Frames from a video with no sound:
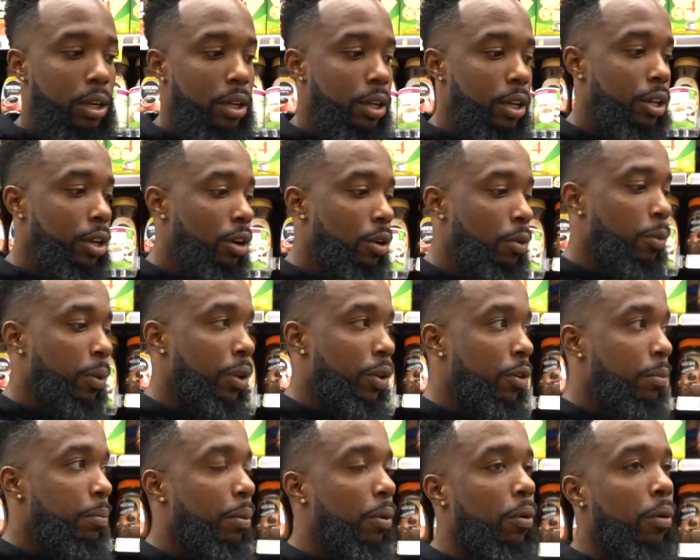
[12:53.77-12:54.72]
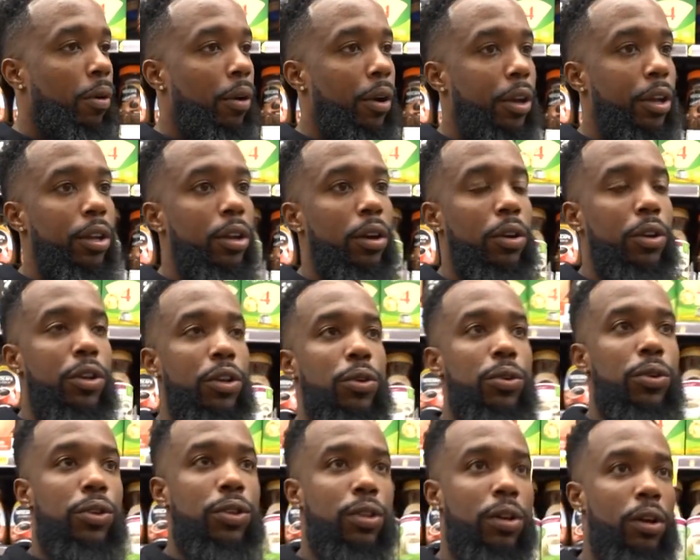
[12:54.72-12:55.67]
you know, when you're born, you know, you,
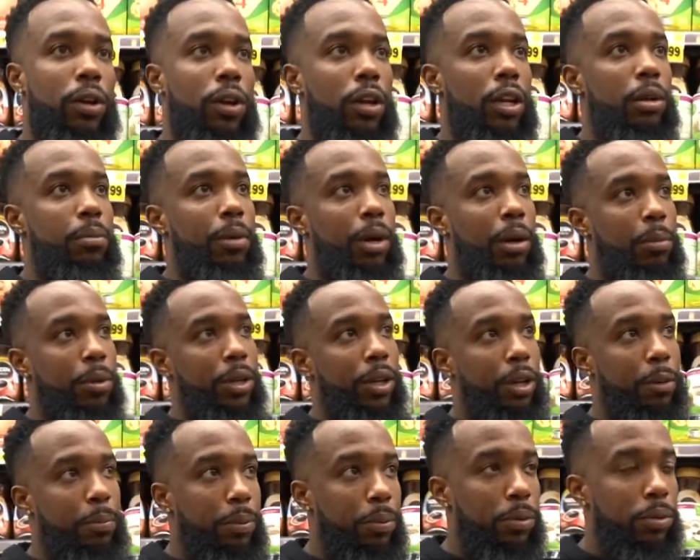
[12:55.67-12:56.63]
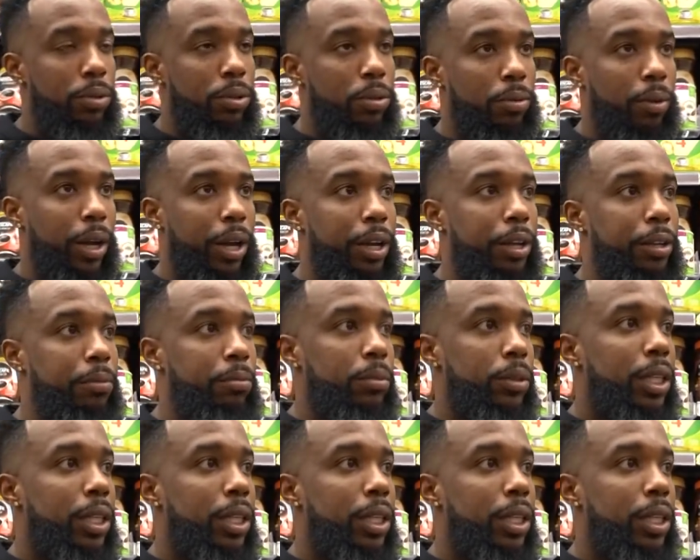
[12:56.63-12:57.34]
you suck on your mama nipples, right?